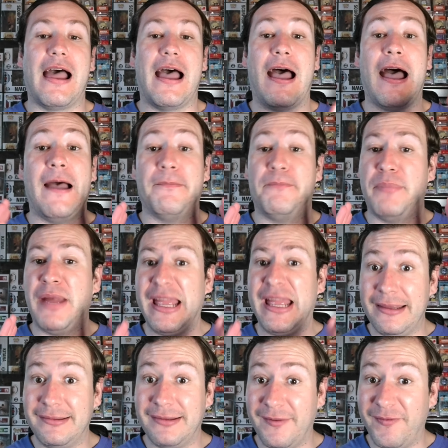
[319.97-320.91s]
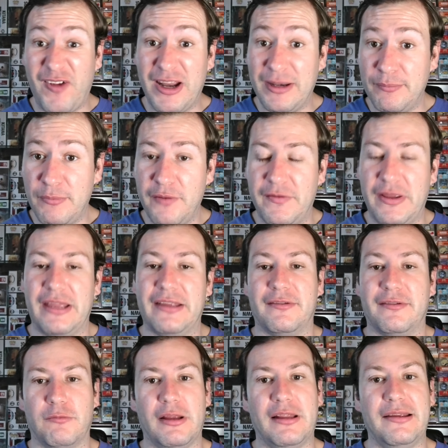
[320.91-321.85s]
Uh, but it's a fun movie.
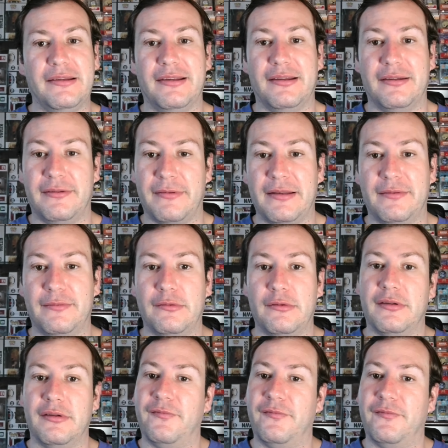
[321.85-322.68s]
It's really suspenseful.